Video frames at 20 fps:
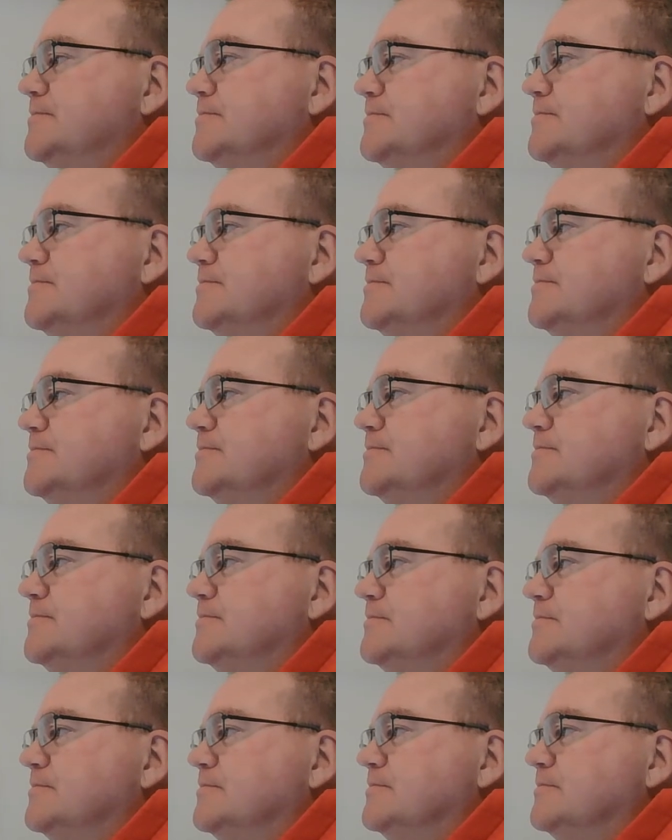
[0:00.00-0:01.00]

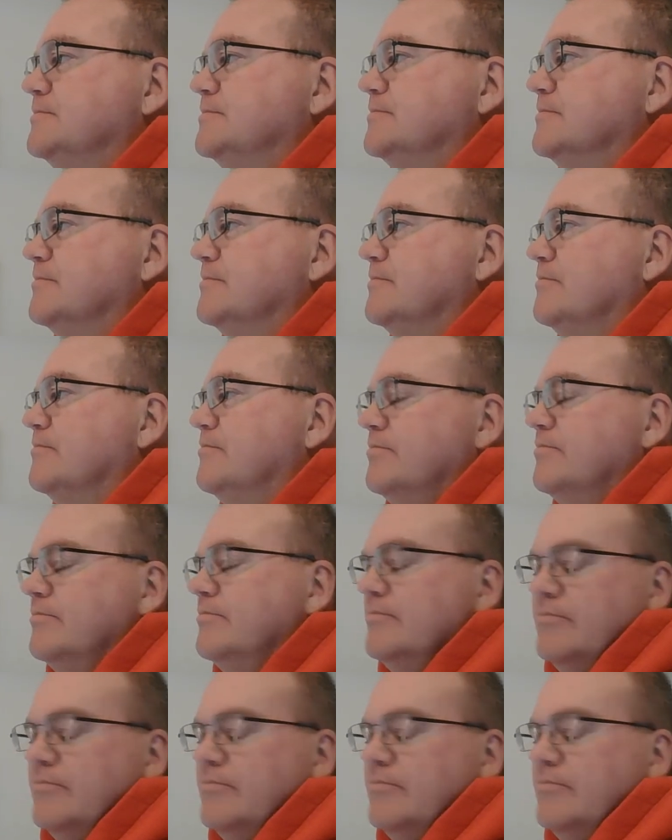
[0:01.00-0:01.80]
Nothing is said.